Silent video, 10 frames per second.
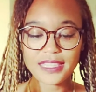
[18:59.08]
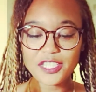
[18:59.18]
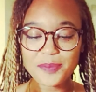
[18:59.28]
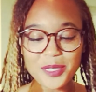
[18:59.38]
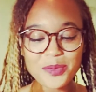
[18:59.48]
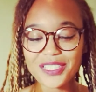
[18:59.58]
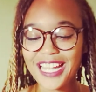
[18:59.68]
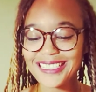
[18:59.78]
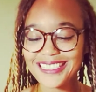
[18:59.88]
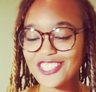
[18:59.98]
This book will
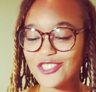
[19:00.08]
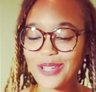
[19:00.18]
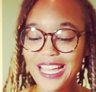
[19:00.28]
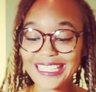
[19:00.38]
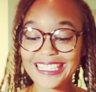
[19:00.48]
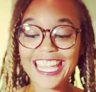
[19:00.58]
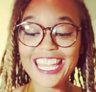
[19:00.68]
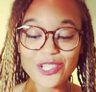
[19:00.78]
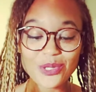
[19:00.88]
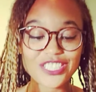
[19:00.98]
not teach you how to
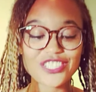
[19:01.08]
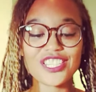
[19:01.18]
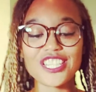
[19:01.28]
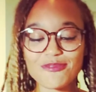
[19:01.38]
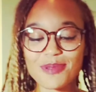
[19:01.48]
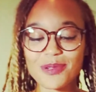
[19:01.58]
gain or achieve,